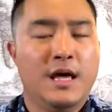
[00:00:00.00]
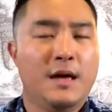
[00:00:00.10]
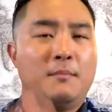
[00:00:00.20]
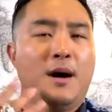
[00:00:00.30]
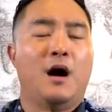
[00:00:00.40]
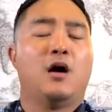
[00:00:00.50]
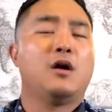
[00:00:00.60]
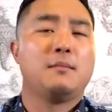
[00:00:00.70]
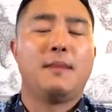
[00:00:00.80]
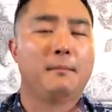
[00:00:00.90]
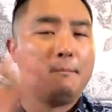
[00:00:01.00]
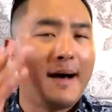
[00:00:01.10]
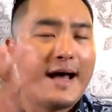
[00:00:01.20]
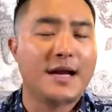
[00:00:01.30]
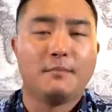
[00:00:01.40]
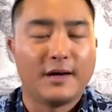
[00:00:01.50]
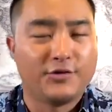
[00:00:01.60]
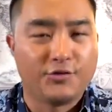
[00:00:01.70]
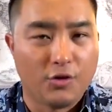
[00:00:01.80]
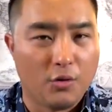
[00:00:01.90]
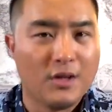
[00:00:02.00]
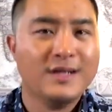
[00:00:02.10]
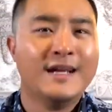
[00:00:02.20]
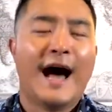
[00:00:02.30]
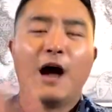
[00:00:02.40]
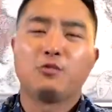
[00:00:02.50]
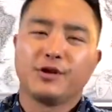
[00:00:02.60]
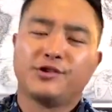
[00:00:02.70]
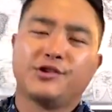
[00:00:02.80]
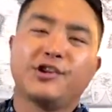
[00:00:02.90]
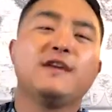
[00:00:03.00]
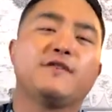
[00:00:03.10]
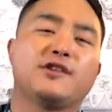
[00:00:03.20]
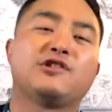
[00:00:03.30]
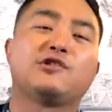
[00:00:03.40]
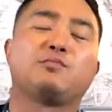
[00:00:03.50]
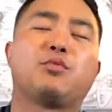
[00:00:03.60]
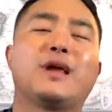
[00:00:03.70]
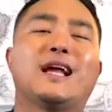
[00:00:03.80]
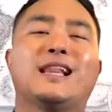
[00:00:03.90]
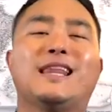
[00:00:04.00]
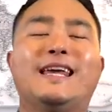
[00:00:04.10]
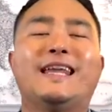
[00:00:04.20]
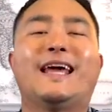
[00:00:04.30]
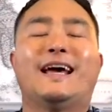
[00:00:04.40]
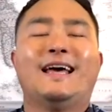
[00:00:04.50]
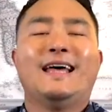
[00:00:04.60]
in my heart, in my mind, in my soul. I receive the spring cleaning.